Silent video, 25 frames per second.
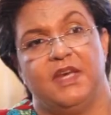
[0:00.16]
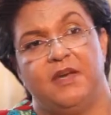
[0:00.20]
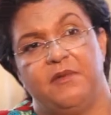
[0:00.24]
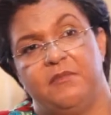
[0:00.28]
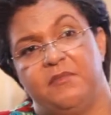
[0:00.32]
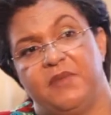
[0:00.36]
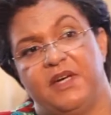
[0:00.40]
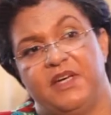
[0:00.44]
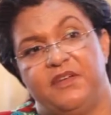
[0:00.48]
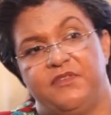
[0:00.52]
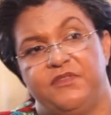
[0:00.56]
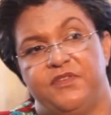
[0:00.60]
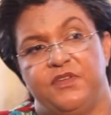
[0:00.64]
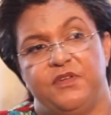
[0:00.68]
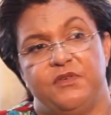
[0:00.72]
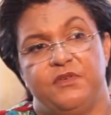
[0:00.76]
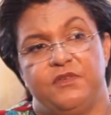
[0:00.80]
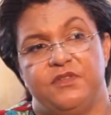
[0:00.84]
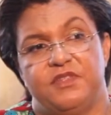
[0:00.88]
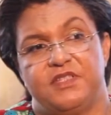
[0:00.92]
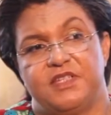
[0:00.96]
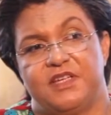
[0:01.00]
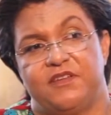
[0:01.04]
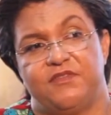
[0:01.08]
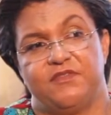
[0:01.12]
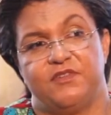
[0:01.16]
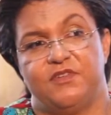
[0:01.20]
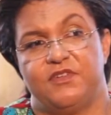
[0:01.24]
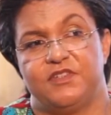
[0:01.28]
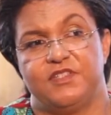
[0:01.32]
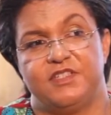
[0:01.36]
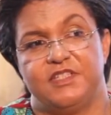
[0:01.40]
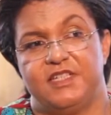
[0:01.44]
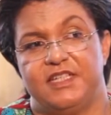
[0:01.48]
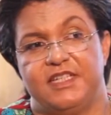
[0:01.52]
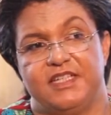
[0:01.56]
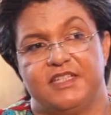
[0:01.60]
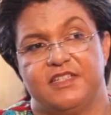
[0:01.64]
My views have not
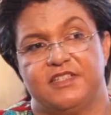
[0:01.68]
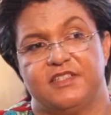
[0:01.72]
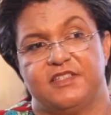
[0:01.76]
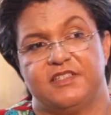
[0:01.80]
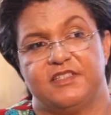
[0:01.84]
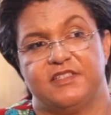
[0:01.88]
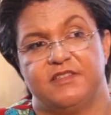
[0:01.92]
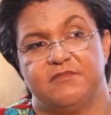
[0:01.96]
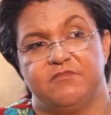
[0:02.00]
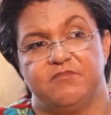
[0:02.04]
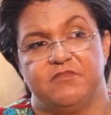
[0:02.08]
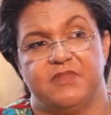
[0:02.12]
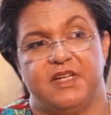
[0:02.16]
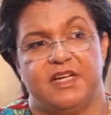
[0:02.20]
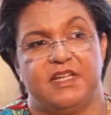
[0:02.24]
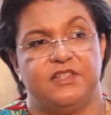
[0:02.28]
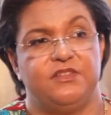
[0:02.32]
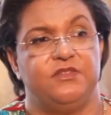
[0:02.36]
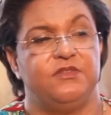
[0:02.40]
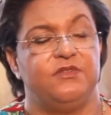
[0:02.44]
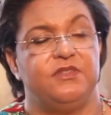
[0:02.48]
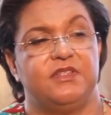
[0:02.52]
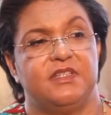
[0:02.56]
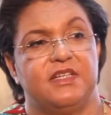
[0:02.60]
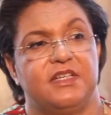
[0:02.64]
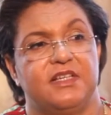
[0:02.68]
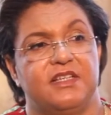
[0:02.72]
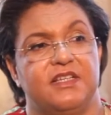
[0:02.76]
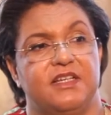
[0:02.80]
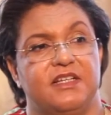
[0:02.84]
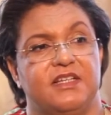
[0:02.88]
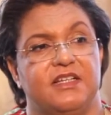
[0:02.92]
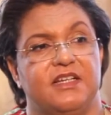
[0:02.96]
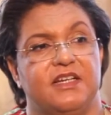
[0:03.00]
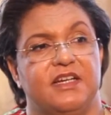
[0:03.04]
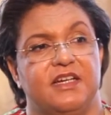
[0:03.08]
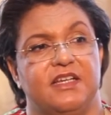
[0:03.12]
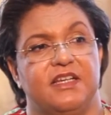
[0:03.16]
changed. I do think
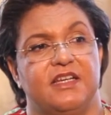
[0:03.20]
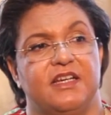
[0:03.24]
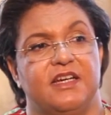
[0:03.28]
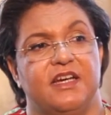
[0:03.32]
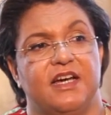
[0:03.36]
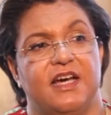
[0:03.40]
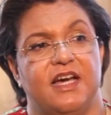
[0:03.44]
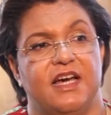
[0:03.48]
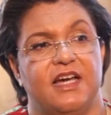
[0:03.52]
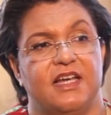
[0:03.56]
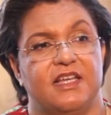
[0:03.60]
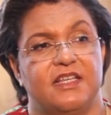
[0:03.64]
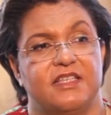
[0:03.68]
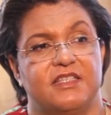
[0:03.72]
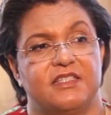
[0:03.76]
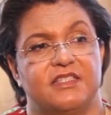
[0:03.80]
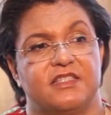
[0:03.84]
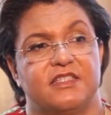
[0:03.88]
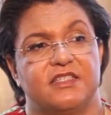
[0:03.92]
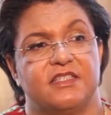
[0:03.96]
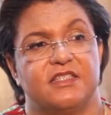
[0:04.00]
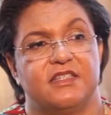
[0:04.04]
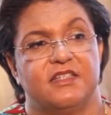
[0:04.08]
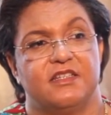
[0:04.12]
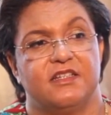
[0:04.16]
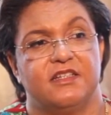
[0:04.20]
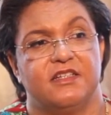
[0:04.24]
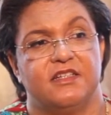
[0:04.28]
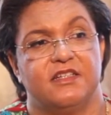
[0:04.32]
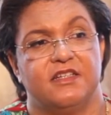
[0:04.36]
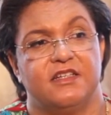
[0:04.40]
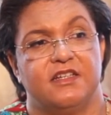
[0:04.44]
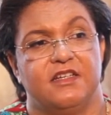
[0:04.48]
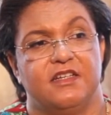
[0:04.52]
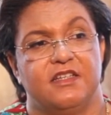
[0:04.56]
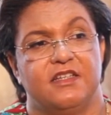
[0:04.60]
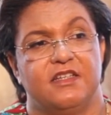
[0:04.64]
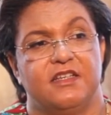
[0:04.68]
that Ghana has
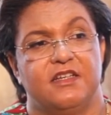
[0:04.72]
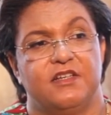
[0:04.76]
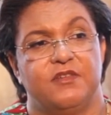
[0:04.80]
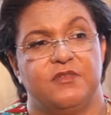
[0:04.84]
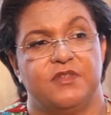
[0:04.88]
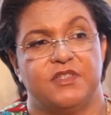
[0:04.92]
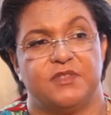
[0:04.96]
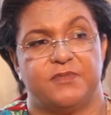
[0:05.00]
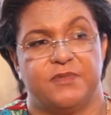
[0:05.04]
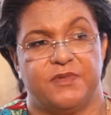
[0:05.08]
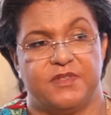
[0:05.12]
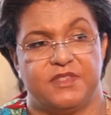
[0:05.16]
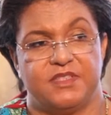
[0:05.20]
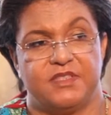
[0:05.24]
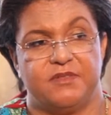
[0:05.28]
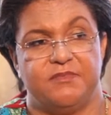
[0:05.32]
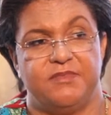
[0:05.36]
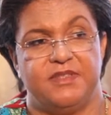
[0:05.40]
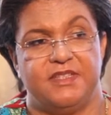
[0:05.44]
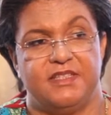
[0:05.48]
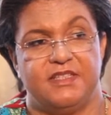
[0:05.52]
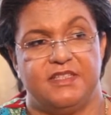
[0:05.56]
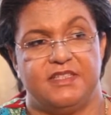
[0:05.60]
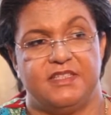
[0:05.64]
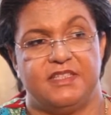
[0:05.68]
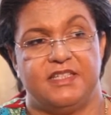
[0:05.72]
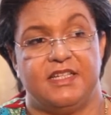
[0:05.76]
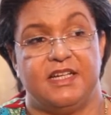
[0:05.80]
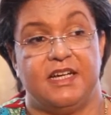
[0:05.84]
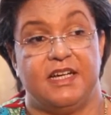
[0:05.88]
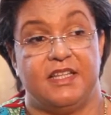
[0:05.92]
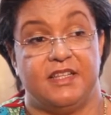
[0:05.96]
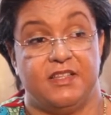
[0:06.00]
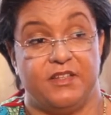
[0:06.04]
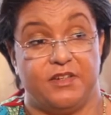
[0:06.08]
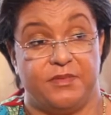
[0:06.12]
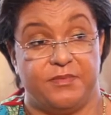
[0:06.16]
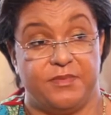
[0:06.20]
the responsibility
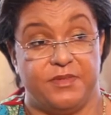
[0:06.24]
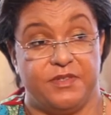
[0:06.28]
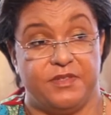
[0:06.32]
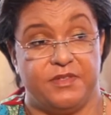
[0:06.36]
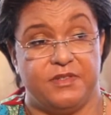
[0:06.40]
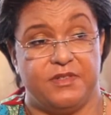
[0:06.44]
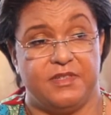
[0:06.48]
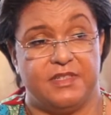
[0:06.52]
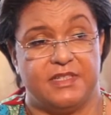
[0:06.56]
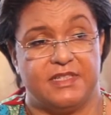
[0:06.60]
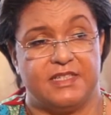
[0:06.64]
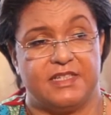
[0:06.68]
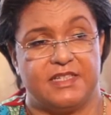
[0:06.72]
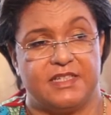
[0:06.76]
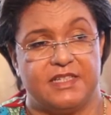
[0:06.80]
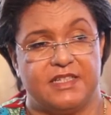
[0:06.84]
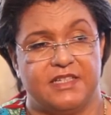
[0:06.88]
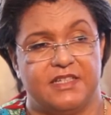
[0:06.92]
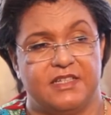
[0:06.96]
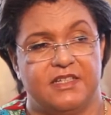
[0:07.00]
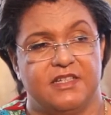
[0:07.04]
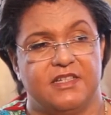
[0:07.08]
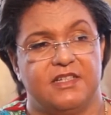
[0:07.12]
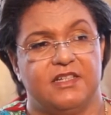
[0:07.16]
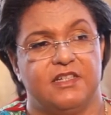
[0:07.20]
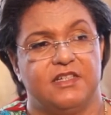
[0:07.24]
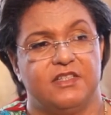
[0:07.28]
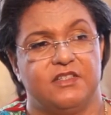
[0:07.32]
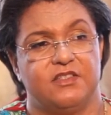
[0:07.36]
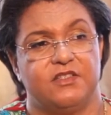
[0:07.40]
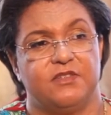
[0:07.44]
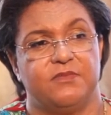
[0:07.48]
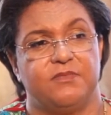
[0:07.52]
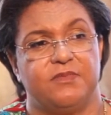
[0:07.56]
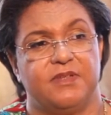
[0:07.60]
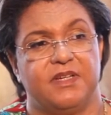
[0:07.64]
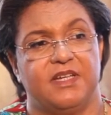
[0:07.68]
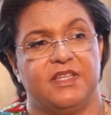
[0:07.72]
and the opportunity
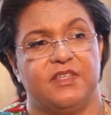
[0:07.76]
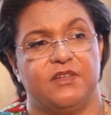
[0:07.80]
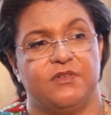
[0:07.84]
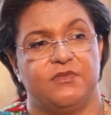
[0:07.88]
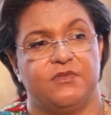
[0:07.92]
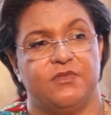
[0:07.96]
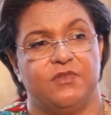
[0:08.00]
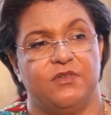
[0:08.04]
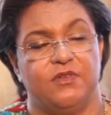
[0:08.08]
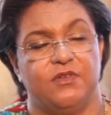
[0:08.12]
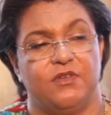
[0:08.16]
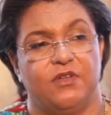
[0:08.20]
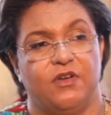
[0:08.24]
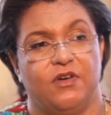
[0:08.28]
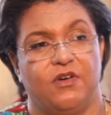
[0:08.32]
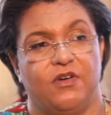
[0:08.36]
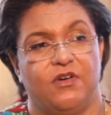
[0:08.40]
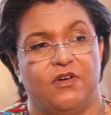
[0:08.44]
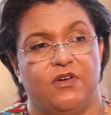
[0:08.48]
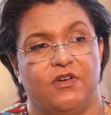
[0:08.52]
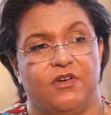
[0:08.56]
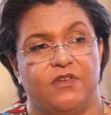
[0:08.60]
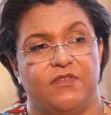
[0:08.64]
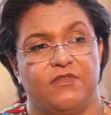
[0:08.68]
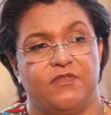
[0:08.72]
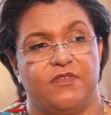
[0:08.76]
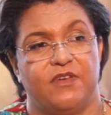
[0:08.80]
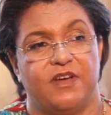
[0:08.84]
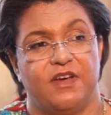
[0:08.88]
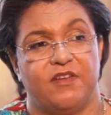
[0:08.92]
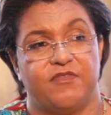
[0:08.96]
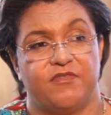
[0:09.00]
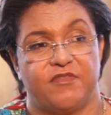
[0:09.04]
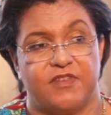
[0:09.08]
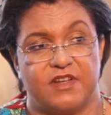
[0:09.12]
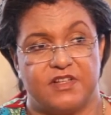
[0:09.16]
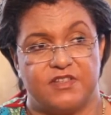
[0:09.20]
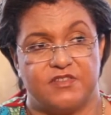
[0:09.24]
to play the role of a
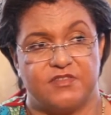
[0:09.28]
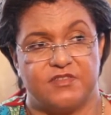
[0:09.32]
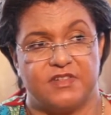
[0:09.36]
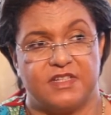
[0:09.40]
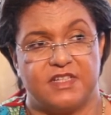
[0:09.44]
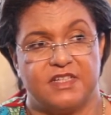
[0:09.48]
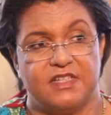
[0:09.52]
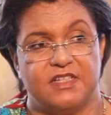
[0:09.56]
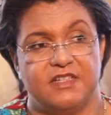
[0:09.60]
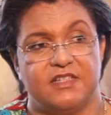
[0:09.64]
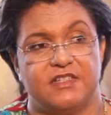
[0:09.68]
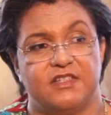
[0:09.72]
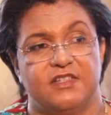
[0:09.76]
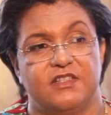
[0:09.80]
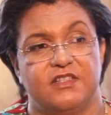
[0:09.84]
front runner,